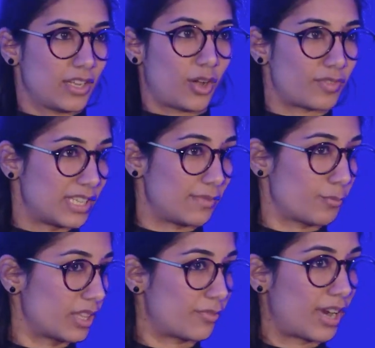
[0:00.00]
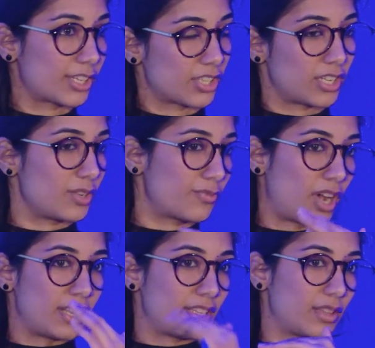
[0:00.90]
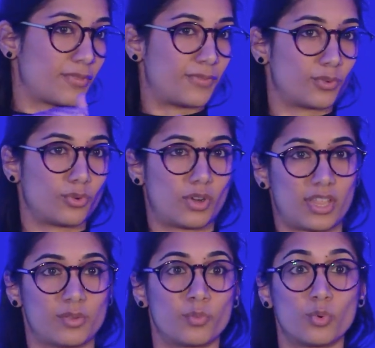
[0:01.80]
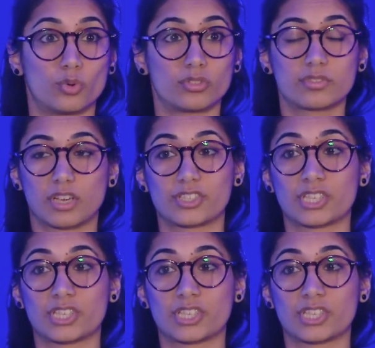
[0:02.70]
obviously with a fracture you find that the floor and the walls are